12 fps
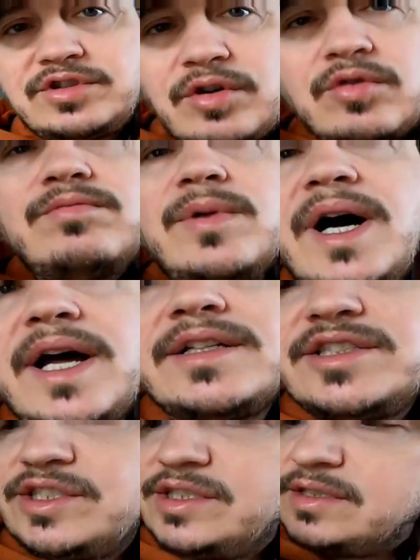so
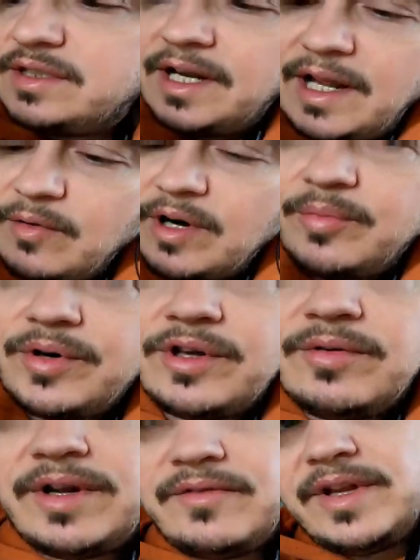much, and I want to put
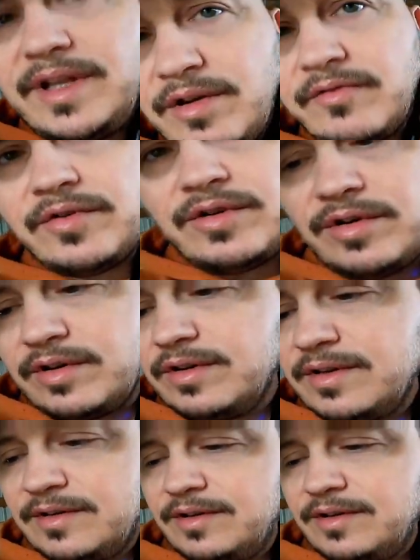you in a video for her.